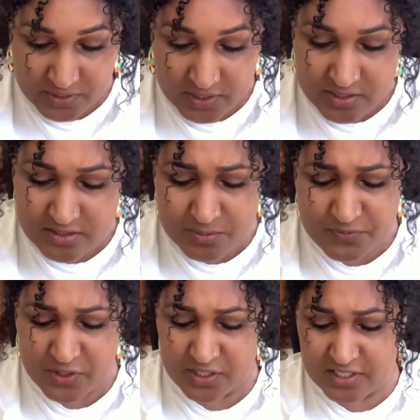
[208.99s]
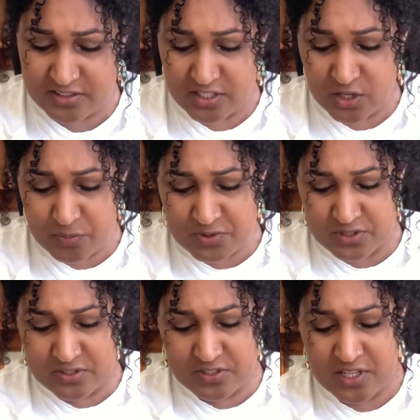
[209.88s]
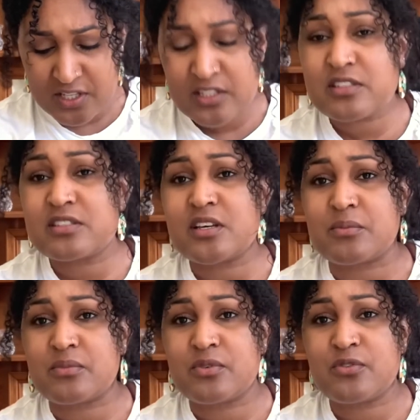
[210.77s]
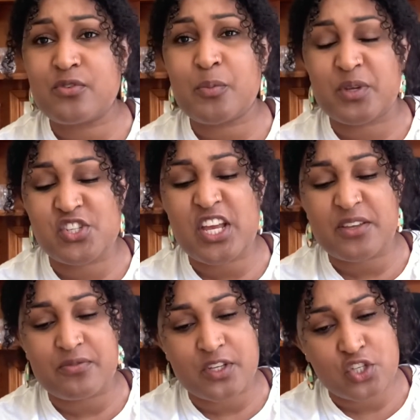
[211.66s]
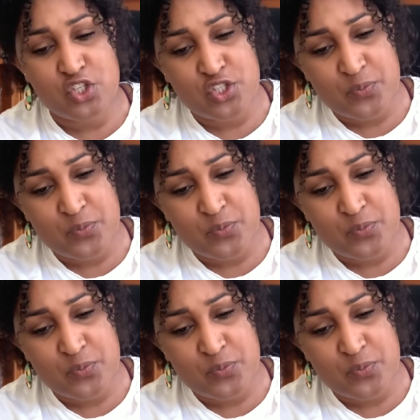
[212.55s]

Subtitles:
Some of her cousins are lobsters, some floppy jellyfish.